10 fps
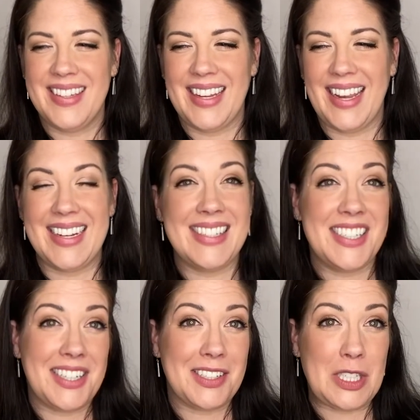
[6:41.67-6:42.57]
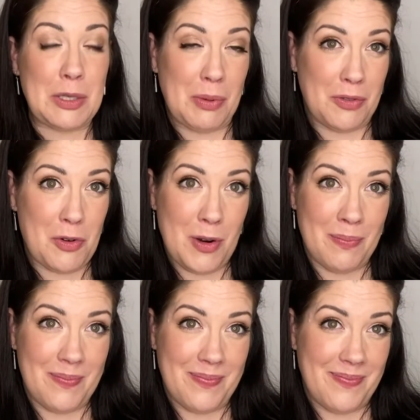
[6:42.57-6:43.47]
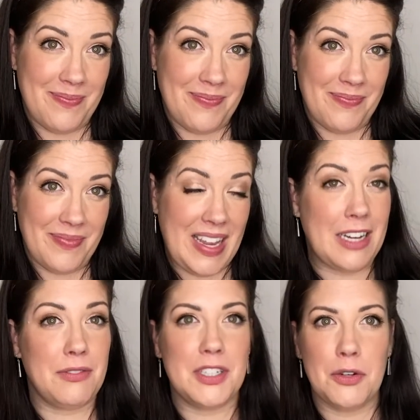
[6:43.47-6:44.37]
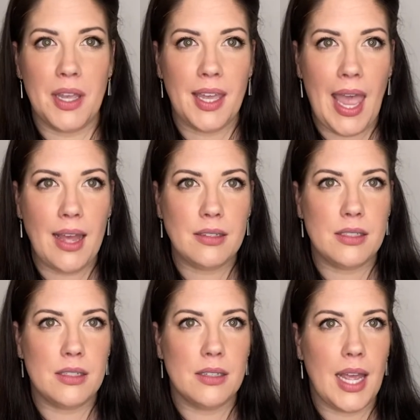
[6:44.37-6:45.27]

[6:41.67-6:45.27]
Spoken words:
It is a chance to perform. And if I don't get cast,